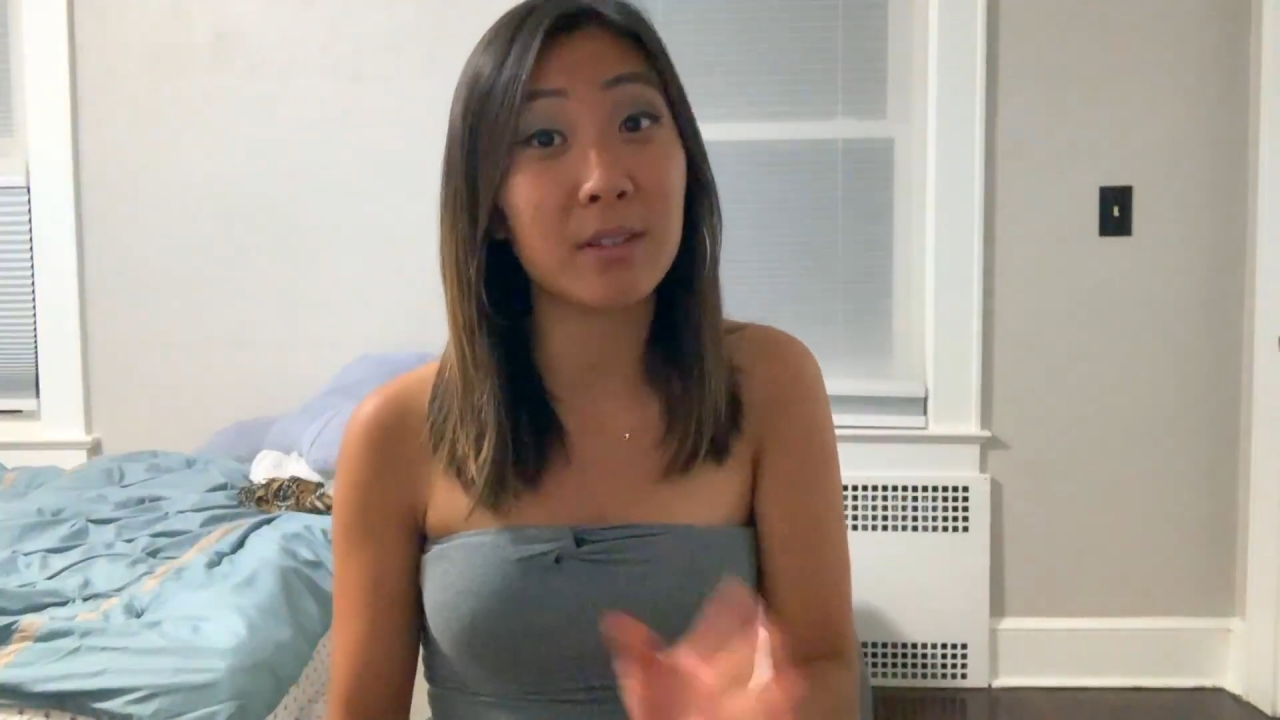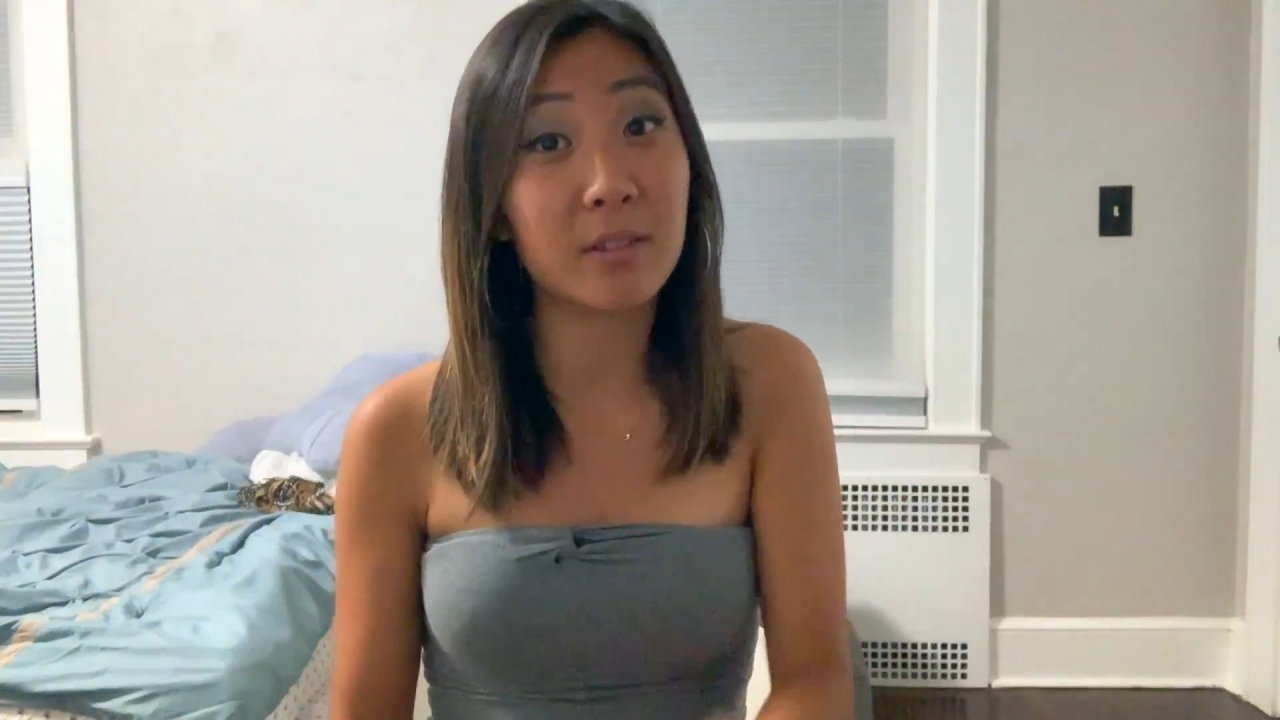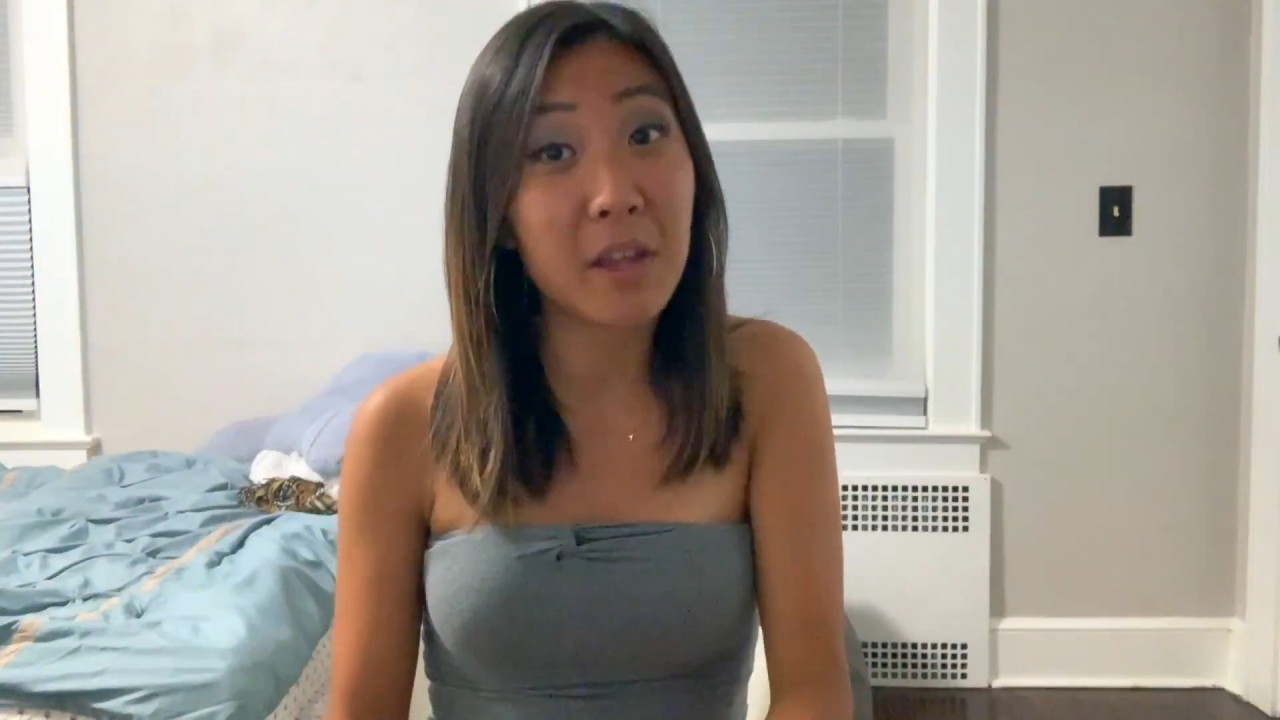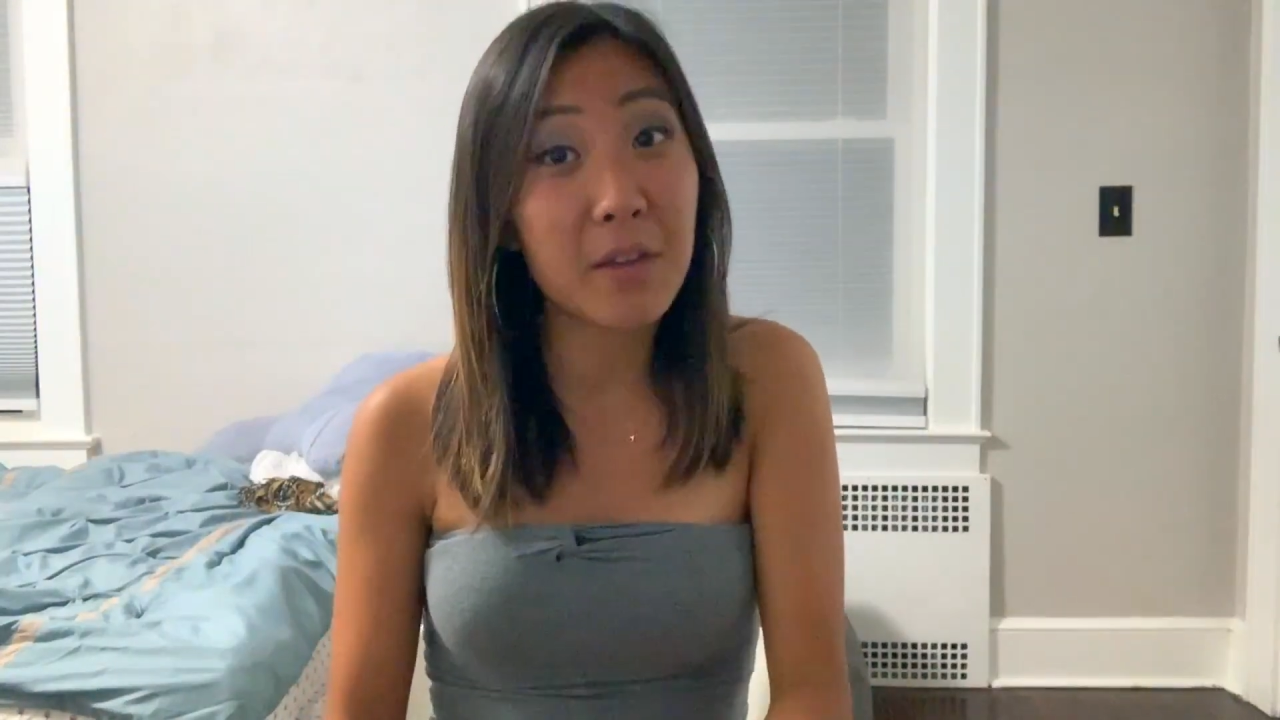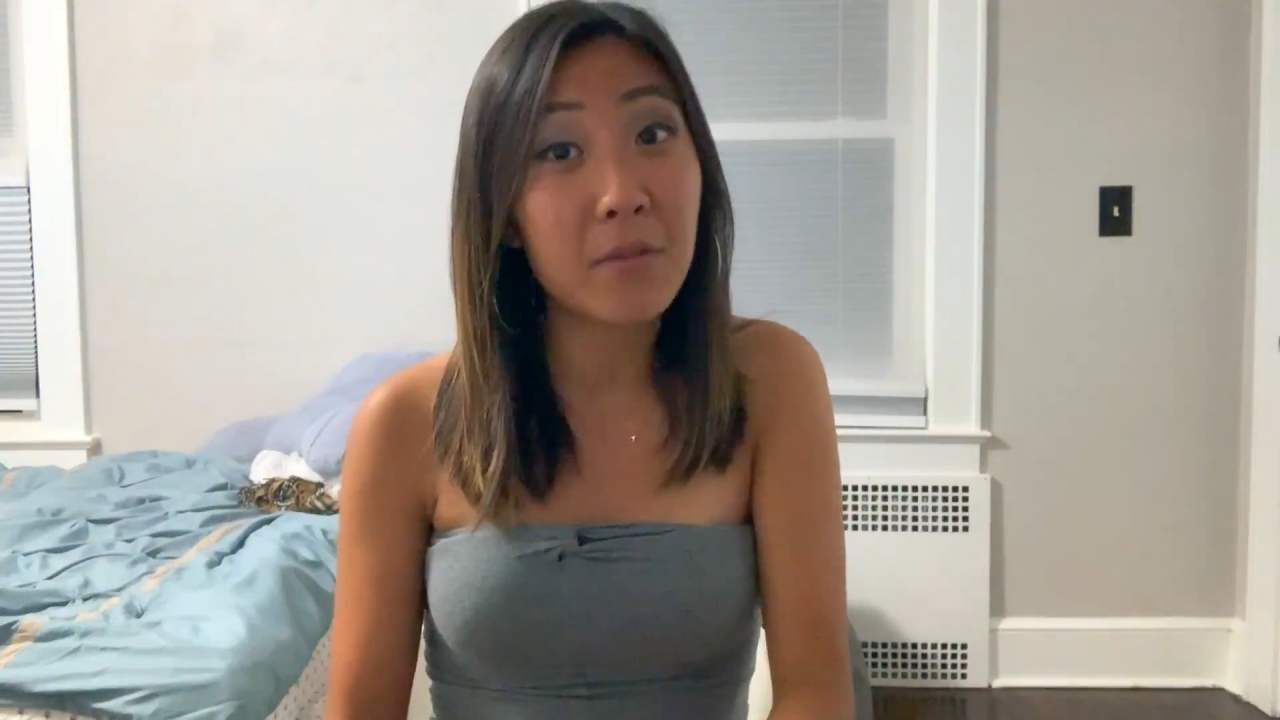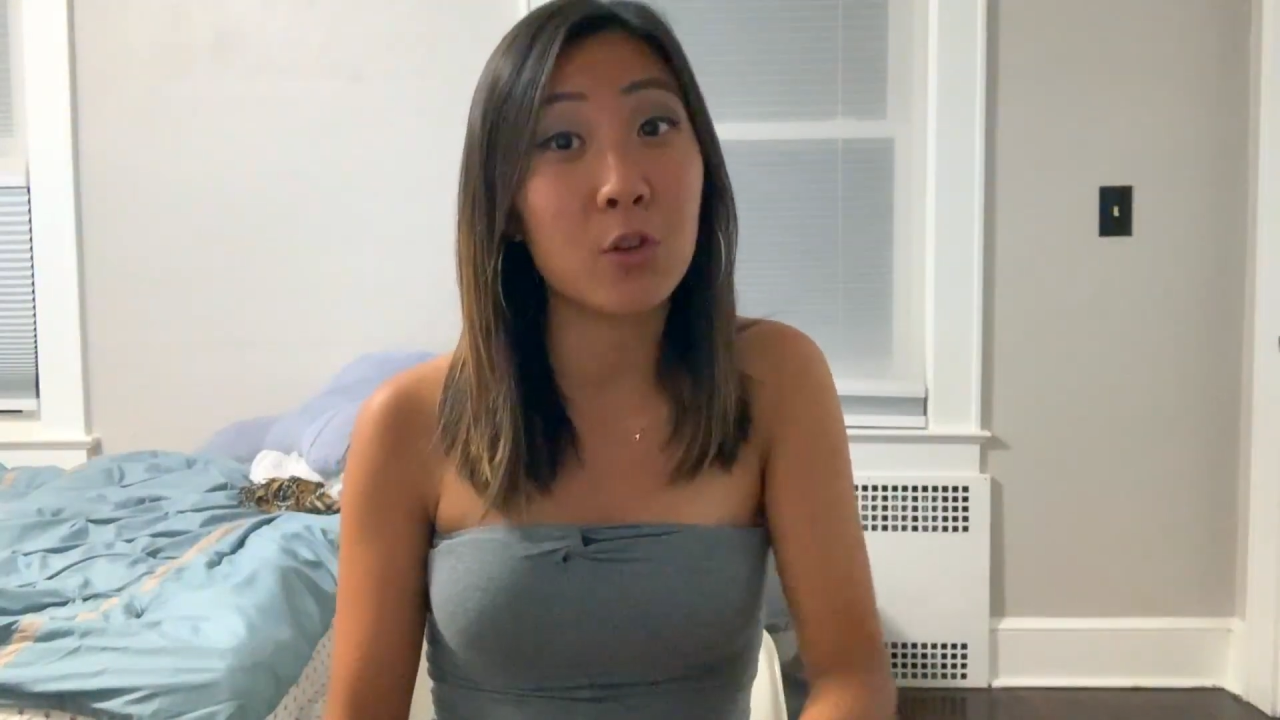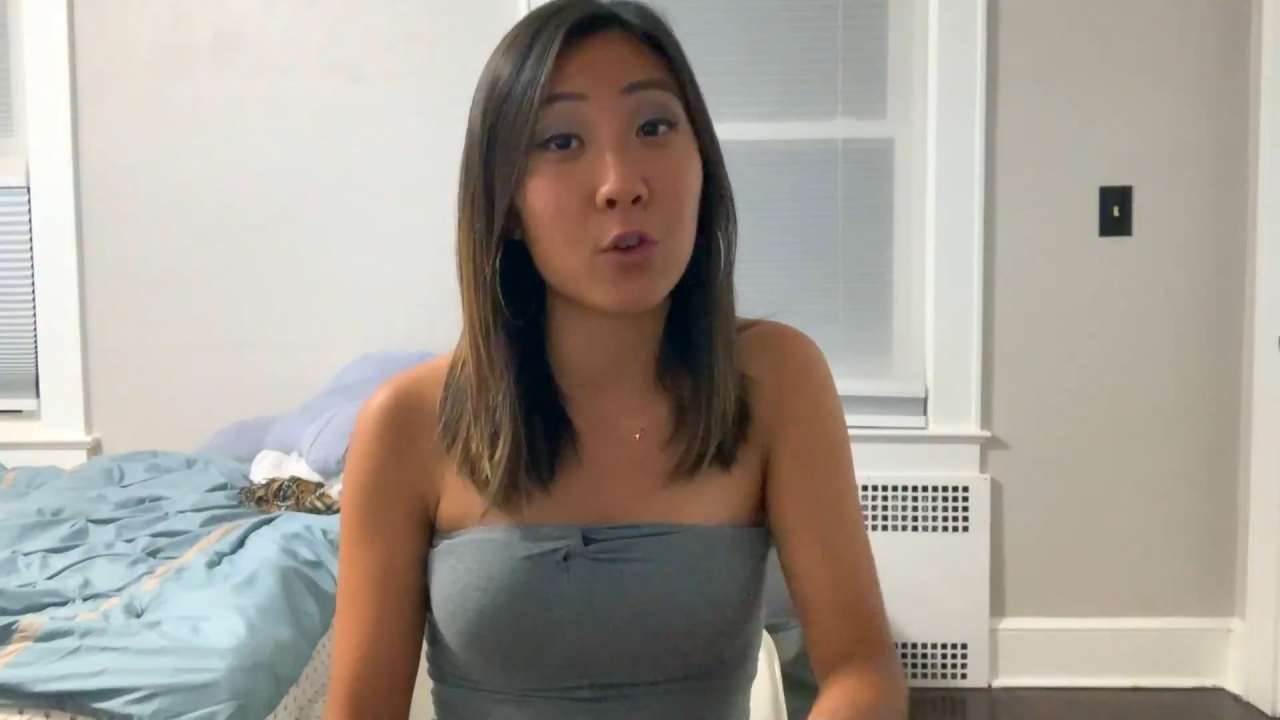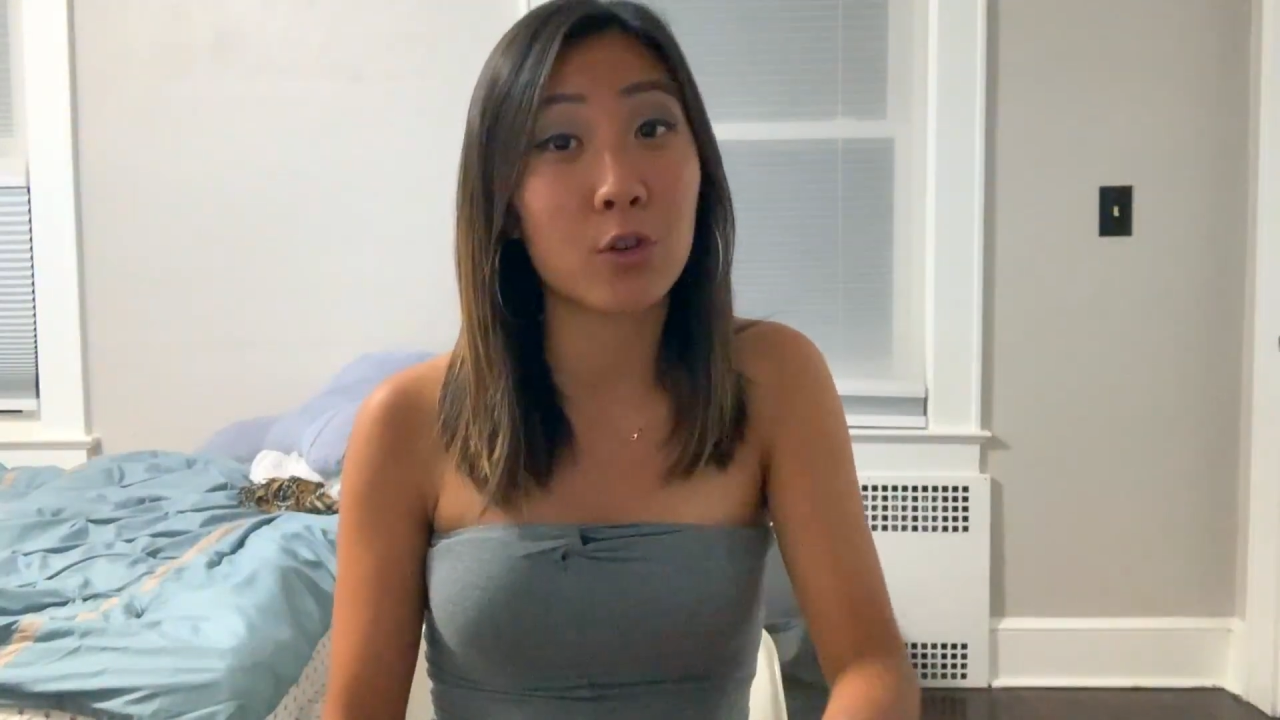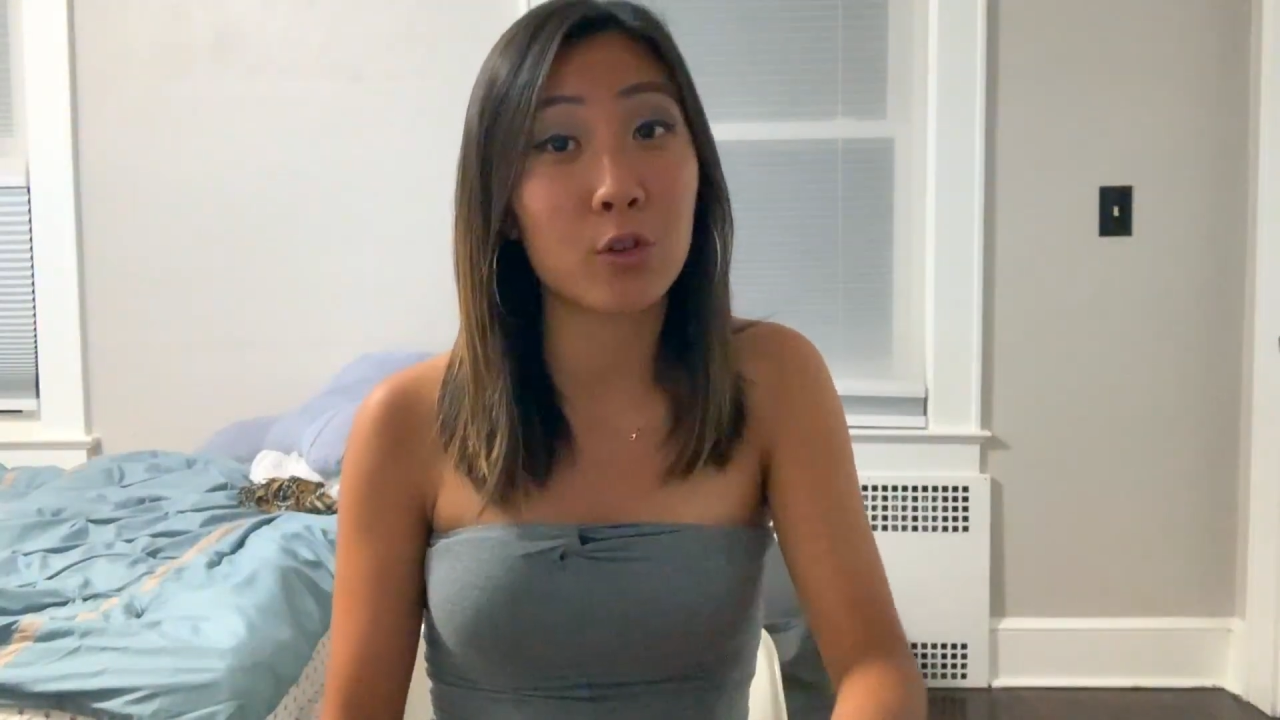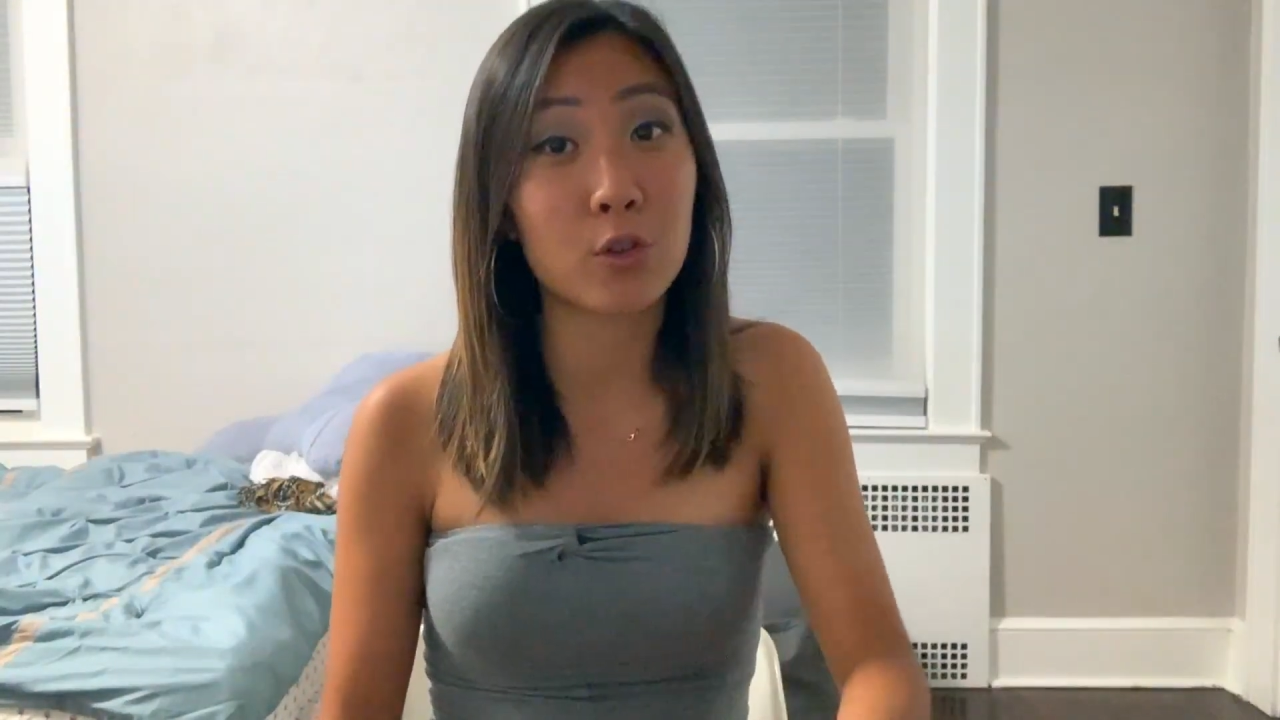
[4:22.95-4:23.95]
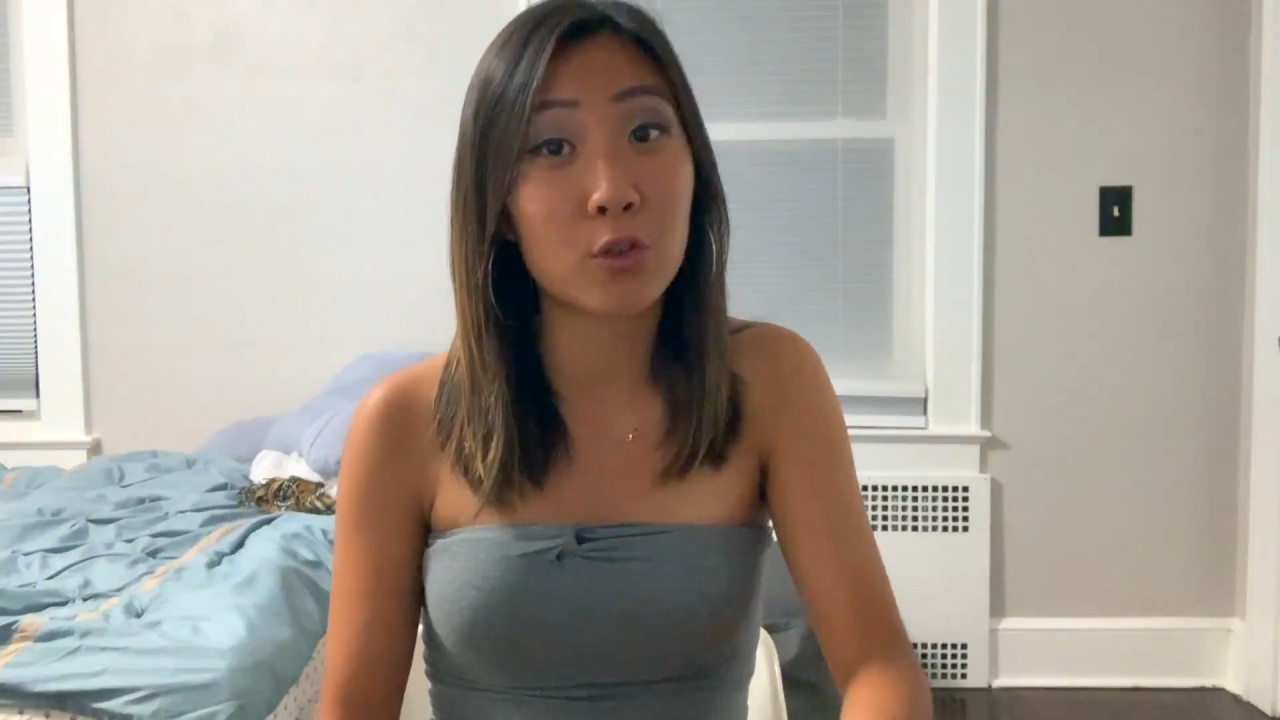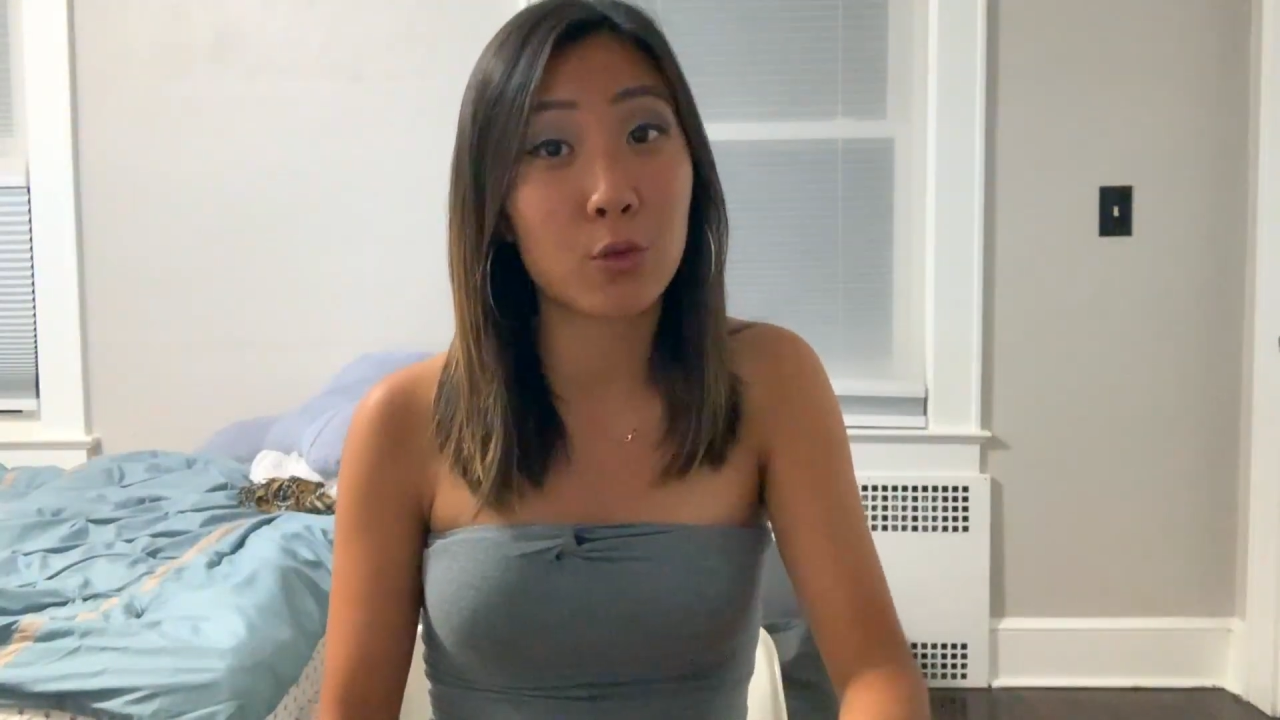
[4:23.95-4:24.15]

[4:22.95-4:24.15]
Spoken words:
to save your